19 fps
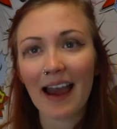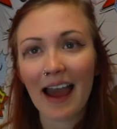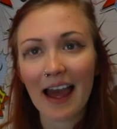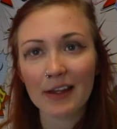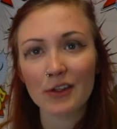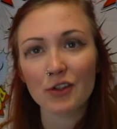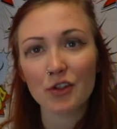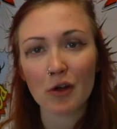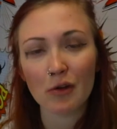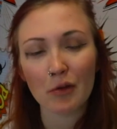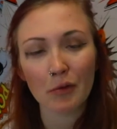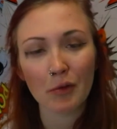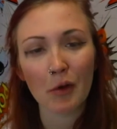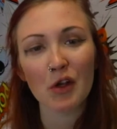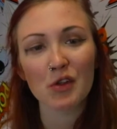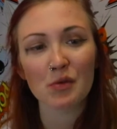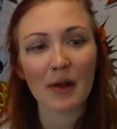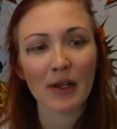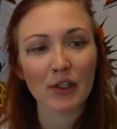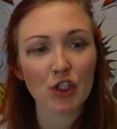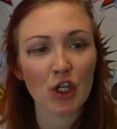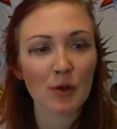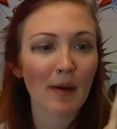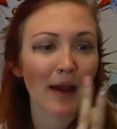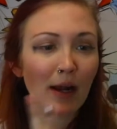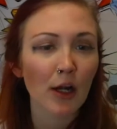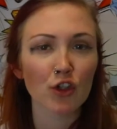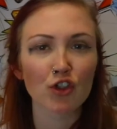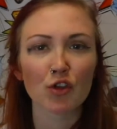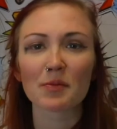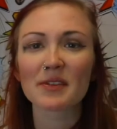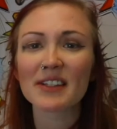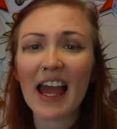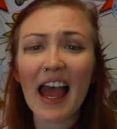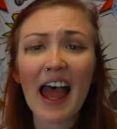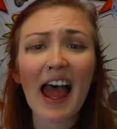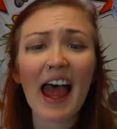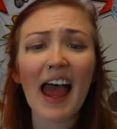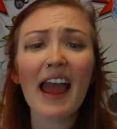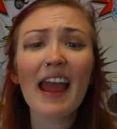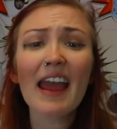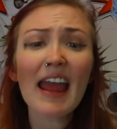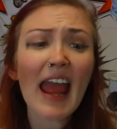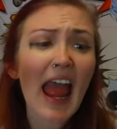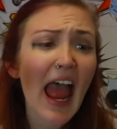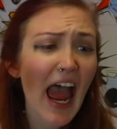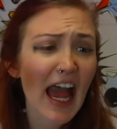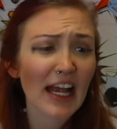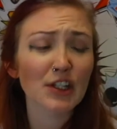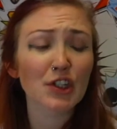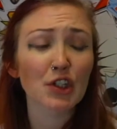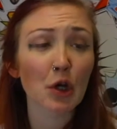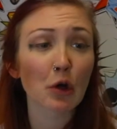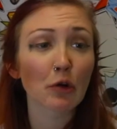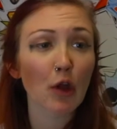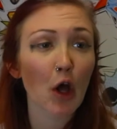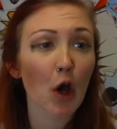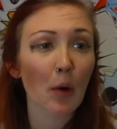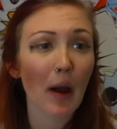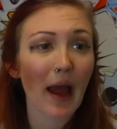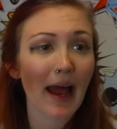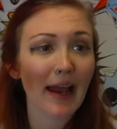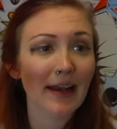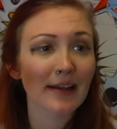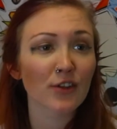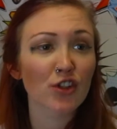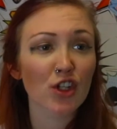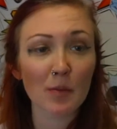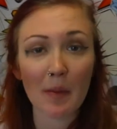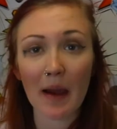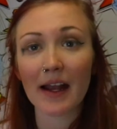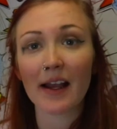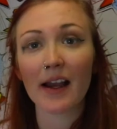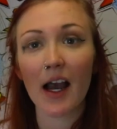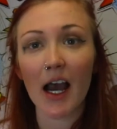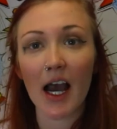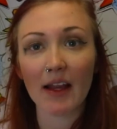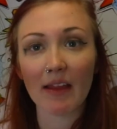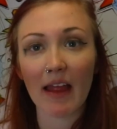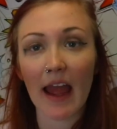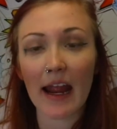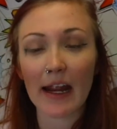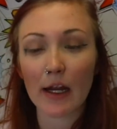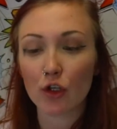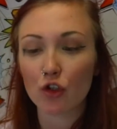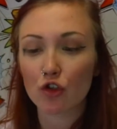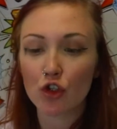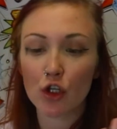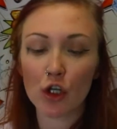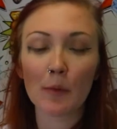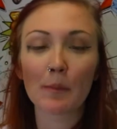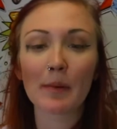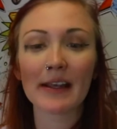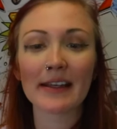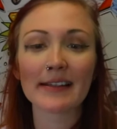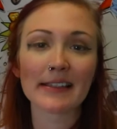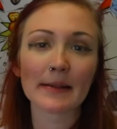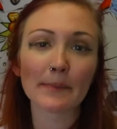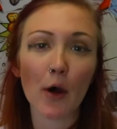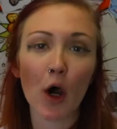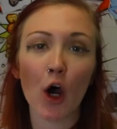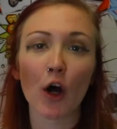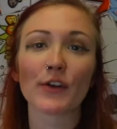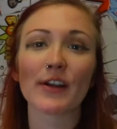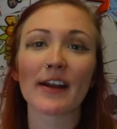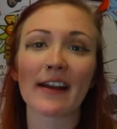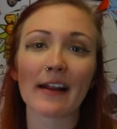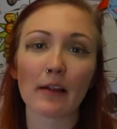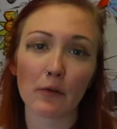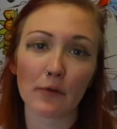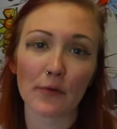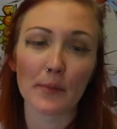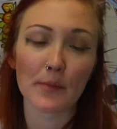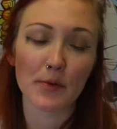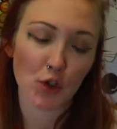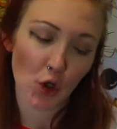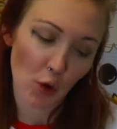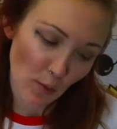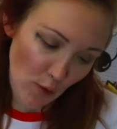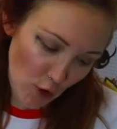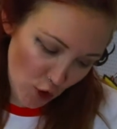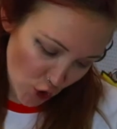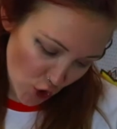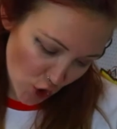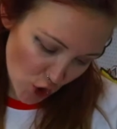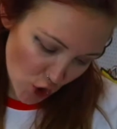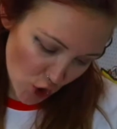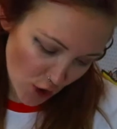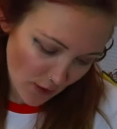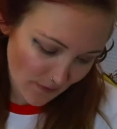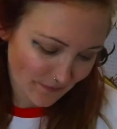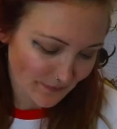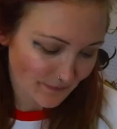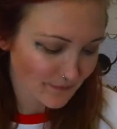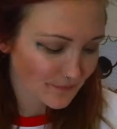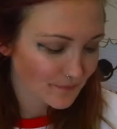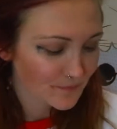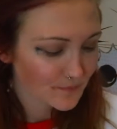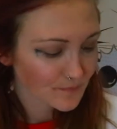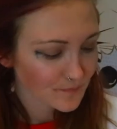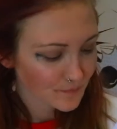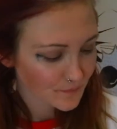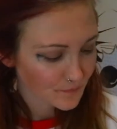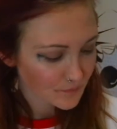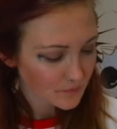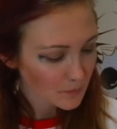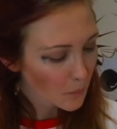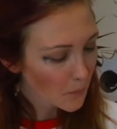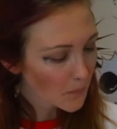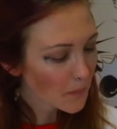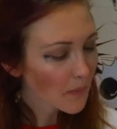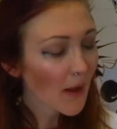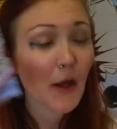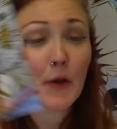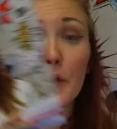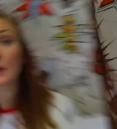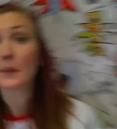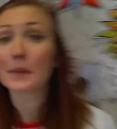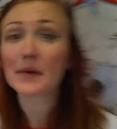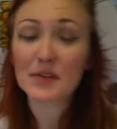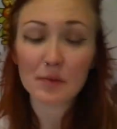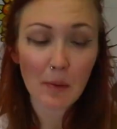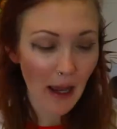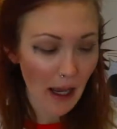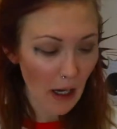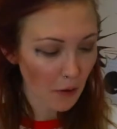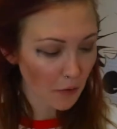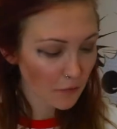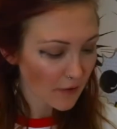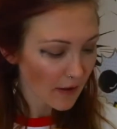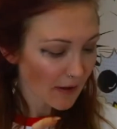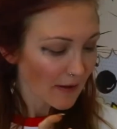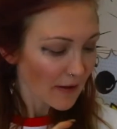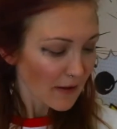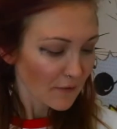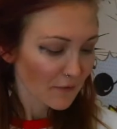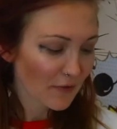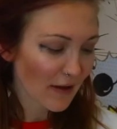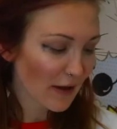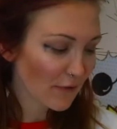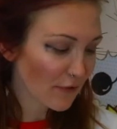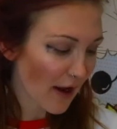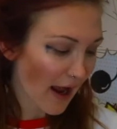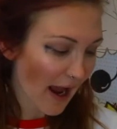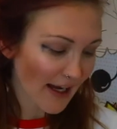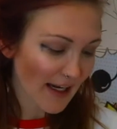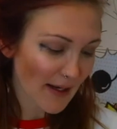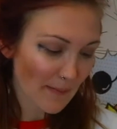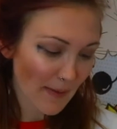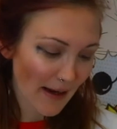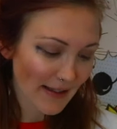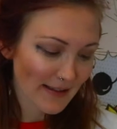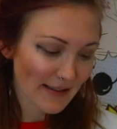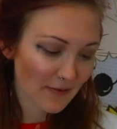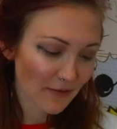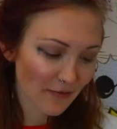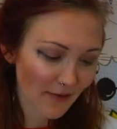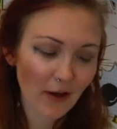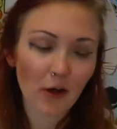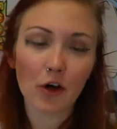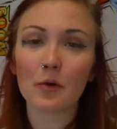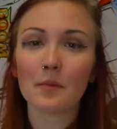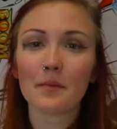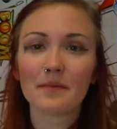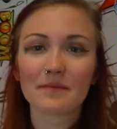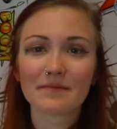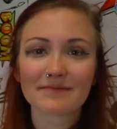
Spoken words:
Han Solo knows when Chewbacca's upset. Han Solo and Chewbacca are like two peas in a pod, and I love them so much. Number 12, favourite animated film.